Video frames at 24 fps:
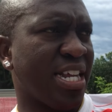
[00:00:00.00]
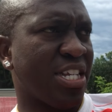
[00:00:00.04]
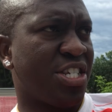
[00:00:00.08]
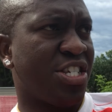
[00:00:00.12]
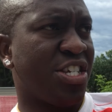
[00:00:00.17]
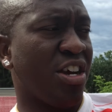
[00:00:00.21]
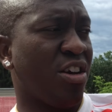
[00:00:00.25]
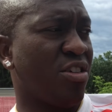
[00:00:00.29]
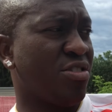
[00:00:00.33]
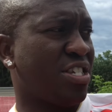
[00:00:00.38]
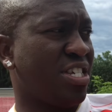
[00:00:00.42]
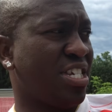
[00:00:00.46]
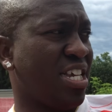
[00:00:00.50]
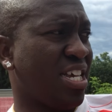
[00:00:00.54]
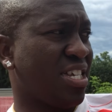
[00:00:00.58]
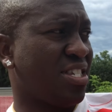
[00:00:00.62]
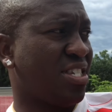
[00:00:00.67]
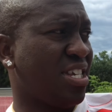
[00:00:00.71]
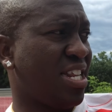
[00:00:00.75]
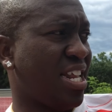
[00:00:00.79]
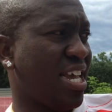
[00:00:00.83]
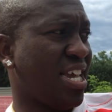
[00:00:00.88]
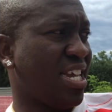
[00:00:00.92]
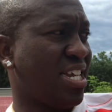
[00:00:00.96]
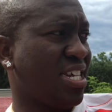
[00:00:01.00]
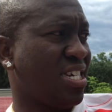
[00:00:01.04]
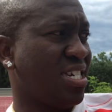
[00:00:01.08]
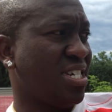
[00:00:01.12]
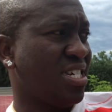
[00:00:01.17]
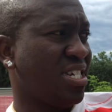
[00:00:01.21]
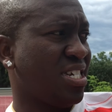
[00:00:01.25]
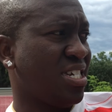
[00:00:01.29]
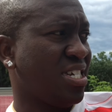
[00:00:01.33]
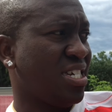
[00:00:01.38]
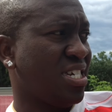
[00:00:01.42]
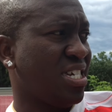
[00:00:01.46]
Chelsea yesterday?
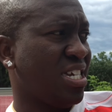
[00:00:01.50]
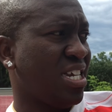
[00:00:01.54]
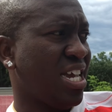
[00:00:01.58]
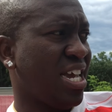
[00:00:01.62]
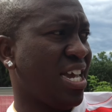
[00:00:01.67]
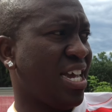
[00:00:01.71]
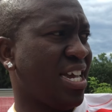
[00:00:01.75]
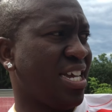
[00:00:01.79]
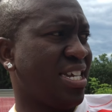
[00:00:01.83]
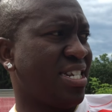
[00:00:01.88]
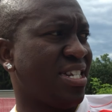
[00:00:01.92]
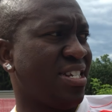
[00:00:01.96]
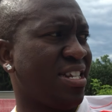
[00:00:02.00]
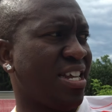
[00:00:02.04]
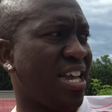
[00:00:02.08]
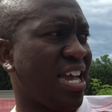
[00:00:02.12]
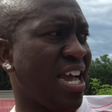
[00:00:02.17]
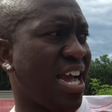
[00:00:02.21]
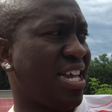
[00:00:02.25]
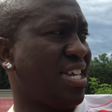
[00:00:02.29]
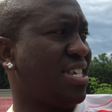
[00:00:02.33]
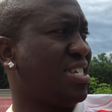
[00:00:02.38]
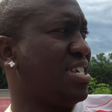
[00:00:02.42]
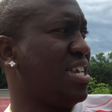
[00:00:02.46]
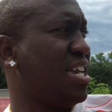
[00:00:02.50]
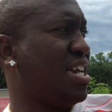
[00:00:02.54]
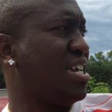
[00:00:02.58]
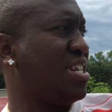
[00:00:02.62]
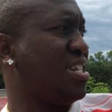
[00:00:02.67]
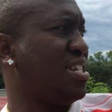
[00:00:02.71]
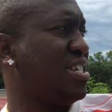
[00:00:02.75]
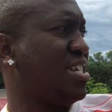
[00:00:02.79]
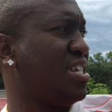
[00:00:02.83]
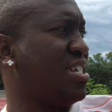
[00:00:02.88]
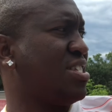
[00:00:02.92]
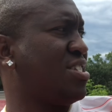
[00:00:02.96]
And I
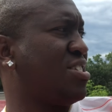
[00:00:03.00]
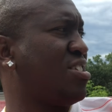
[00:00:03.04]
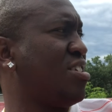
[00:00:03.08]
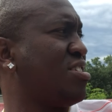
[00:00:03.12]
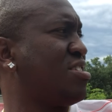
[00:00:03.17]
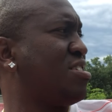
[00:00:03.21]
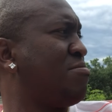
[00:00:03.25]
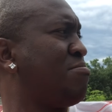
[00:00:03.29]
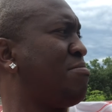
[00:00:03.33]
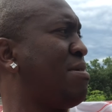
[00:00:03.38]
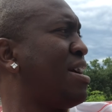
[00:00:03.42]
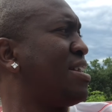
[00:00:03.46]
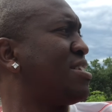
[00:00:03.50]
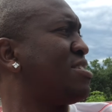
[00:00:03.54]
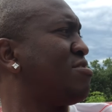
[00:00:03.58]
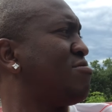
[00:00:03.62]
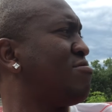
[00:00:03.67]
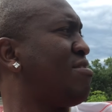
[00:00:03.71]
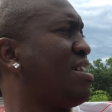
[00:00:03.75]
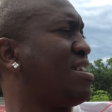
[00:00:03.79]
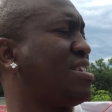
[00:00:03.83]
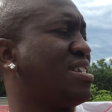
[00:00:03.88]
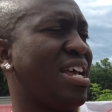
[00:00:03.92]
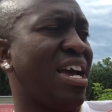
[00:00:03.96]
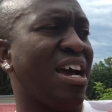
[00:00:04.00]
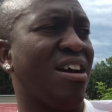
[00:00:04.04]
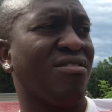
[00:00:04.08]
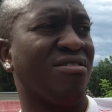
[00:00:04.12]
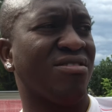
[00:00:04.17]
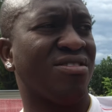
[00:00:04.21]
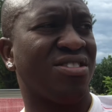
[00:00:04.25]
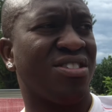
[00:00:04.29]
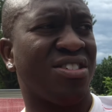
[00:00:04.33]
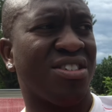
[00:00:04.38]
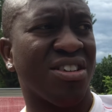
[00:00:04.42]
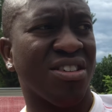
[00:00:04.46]
said, it doesn't matter right
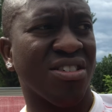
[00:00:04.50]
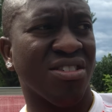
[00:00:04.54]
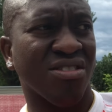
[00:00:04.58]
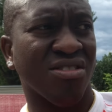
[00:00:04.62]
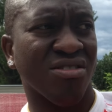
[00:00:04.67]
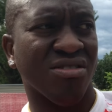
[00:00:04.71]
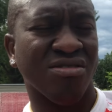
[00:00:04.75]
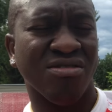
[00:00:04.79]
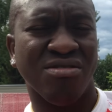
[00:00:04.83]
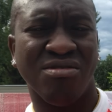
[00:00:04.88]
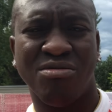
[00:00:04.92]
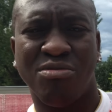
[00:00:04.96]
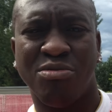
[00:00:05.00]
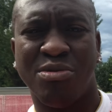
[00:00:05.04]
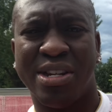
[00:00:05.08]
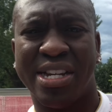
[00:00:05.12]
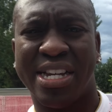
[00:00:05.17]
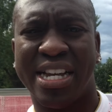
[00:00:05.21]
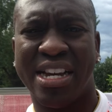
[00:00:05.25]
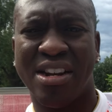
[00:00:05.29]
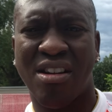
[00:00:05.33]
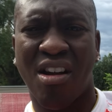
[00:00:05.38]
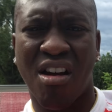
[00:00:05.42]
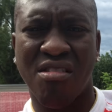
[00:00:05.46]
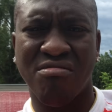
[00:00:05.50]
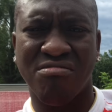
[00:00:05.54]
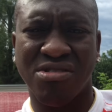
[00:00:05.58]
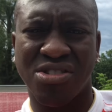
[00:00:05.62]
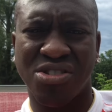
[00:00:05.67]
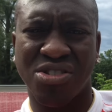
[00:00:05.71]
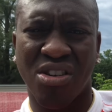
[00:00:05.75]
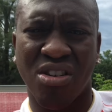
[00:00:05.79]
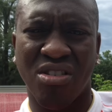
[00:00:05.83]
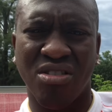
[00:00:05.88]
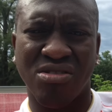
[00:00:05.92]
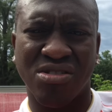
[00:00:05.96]
now until we get our
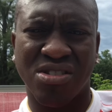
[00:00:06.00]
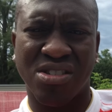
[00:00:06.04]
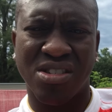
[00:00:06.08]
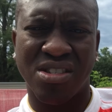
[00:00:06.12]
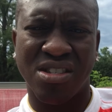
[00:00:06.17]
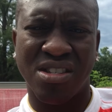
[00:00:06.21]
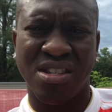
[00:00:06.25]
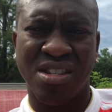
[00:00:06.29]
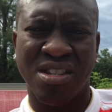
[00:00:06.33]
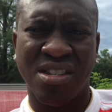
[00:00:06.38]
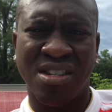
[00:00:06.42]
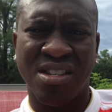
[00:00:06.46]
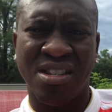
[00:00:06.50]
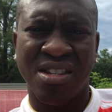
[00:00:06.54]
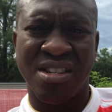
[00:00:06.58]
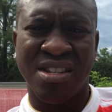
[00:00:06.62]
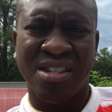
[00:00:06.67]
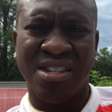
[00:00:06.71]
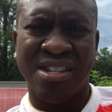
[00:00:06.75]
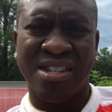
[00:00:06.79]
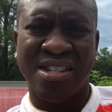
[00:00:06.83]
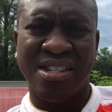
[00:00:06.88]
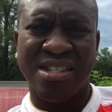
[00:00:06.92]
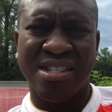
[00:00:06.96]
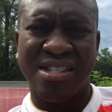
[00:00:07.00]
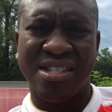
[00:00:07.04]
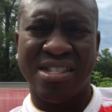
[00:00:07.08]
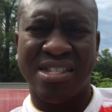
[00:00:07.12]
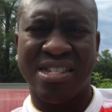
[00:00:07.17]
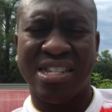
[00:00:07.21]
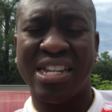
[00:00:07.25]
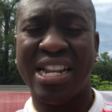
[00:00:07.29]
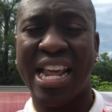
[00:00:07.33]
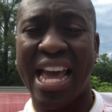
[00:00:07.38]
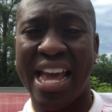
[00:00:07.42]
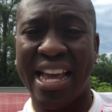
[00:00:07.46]
results
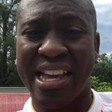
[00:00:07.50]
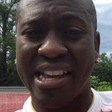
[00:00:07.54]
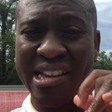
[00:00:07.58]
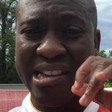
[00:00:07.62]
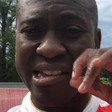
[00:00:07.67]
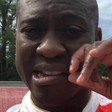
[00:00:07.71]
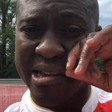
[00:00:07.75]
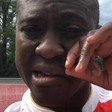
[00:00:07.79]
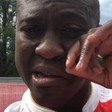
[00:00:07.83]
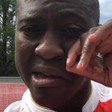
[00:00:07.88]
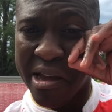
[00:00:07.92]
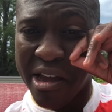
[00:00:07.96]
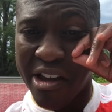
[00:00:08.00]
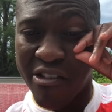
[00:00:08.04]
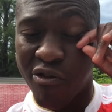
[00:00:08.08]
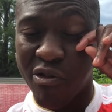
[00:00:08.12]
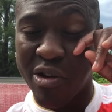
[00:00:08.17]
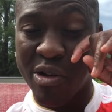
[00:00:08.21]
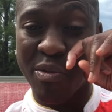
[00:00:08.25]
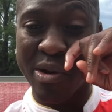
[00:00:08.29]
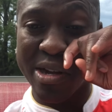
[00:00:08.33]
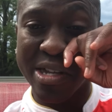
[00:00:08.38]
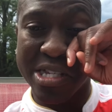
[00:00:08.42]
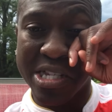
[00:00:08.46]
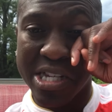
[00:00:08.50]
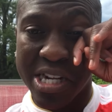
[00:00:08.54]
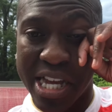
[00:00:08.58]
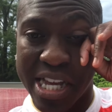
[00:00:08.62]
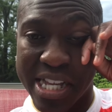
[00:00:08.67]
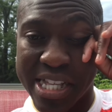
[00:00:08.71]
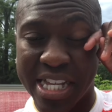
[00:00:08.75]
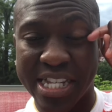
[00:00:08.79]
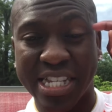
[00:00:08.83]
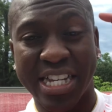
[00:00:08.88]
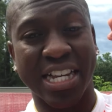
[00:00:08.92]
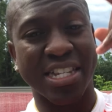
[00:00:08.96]
today. If we win
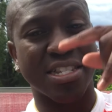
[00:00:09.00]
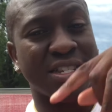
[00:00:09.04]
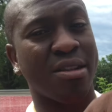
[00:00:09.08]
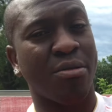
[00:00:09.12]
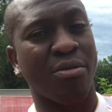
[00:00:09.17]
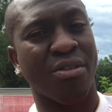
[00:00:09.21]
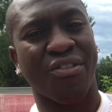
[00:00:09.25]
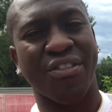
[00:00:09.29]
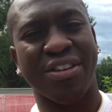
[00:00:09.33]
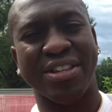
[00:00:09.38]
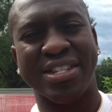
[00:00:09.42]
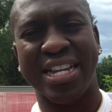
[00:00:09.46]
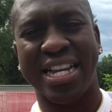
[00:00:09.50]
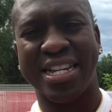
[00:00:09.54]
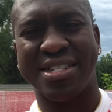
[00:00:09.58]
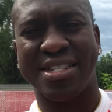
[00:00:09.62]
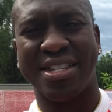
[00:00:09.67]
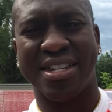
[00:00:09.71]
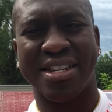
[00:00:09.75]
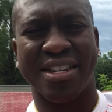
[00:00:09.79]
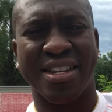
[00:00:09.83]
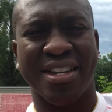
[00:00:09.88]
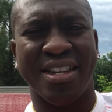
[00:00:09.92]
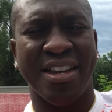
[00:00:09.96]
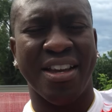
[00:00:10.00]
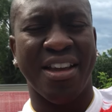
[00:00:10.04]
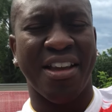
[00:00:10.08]
today, then yes, it was fantastic.